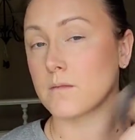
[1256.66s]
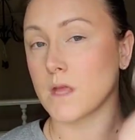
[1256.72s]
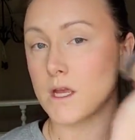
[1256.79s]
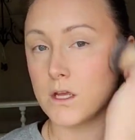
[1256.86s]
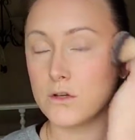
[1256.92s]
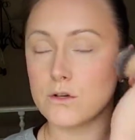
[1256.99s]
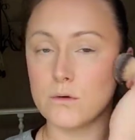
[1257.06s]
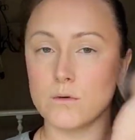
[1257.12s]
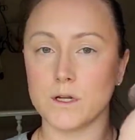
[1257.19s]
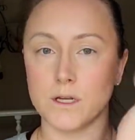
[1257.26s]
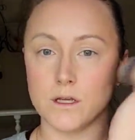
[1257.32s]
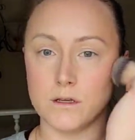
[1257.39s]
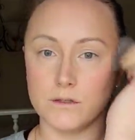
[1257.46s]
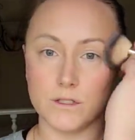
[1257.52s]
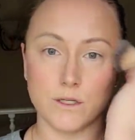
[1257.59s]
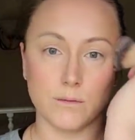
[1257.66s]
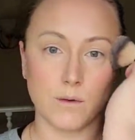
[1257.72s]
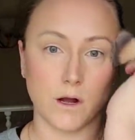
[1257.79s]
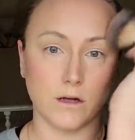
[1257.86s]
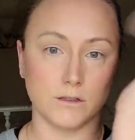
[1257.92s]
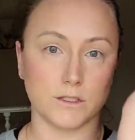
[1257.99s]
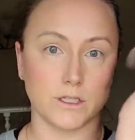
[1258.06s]
And you don't want to use your
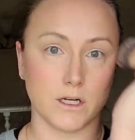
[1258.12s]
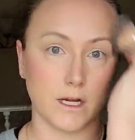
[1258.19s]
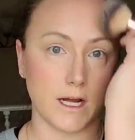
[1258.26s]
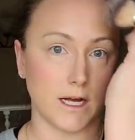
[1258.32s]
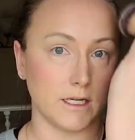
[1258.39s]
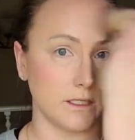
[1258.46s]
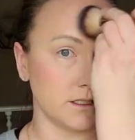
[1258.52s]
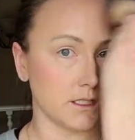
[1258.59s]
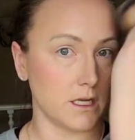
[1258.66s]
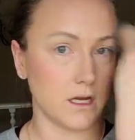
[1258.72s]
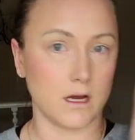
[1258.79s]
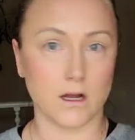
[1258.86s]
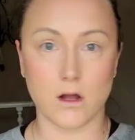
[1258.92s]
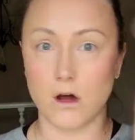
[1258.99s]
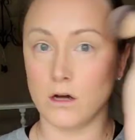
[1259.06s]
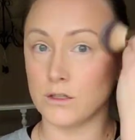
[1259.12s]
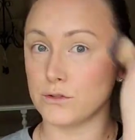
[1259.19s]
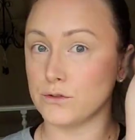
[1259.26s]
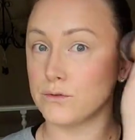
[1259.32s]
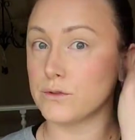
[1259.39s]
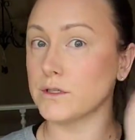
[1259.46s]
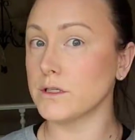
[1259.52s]
bronzer as a
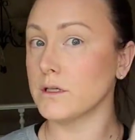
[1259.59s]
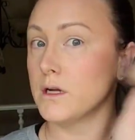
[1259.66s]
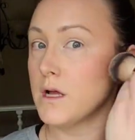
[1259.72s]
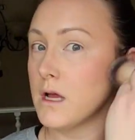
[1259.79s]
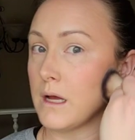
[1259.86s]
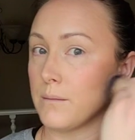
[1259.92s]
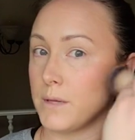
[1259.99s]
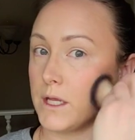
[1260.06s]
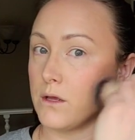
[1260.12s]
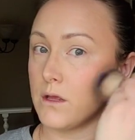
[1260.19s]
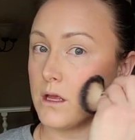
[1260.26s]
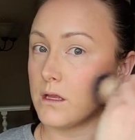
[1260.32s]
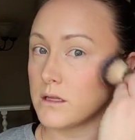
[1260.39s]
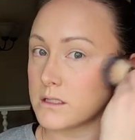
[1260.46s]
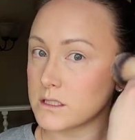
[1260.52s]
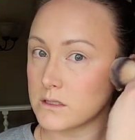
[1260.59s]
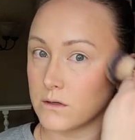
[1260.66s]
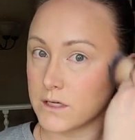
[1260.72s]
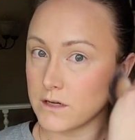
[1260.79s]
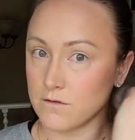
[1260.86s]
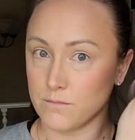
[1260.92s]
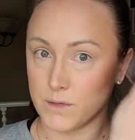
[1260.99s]
contour, but you can
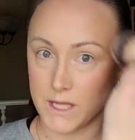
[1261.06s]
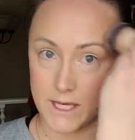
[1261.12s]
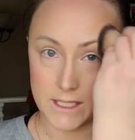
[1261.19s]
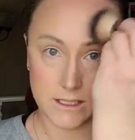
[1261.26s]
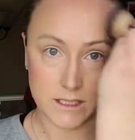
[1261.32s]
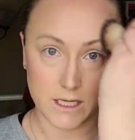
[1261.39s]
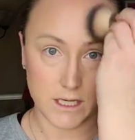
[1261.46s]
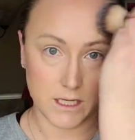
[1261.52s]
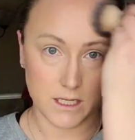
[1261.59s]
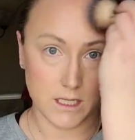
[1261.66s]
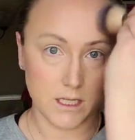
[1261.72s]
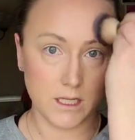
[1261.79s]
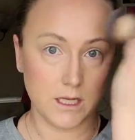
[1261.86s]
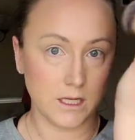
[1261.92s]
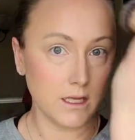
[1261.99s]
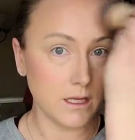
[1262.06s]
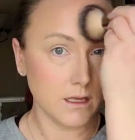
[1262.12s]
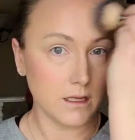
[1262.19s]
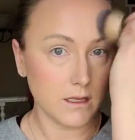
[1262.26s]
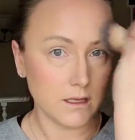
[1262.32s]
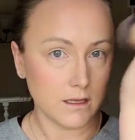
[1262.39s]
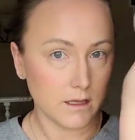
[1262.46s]
sort of place it
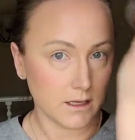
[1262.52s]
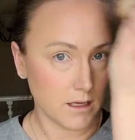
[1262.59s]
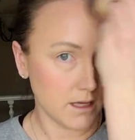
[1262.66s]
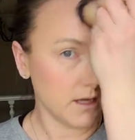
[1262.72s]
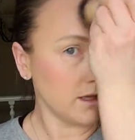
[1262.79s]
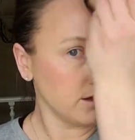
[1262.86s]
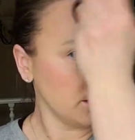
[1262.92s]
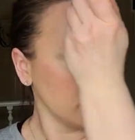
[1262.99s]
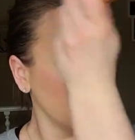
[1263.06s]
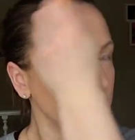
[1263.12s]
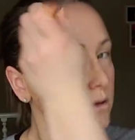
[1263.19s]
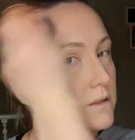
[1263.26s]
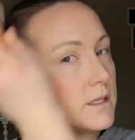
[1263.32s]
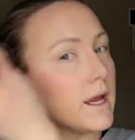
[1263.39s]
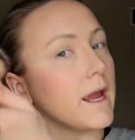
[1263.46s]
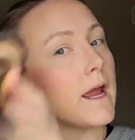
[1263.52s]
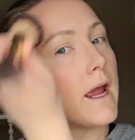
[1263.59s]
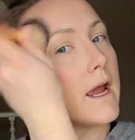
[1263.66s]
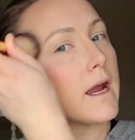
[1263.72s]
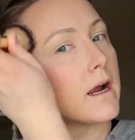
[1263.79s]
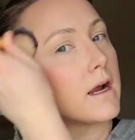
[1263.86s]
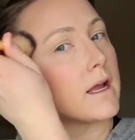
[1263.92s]
in those
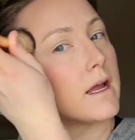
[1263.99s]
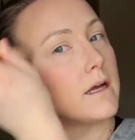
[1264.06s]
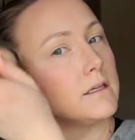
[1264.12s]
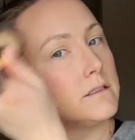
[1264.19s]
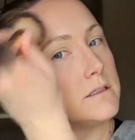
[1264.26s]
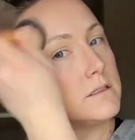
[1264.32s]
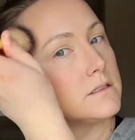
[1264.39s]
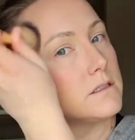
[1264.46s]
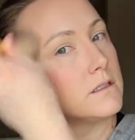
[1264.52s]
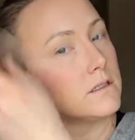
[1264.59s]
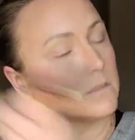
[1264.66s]
areas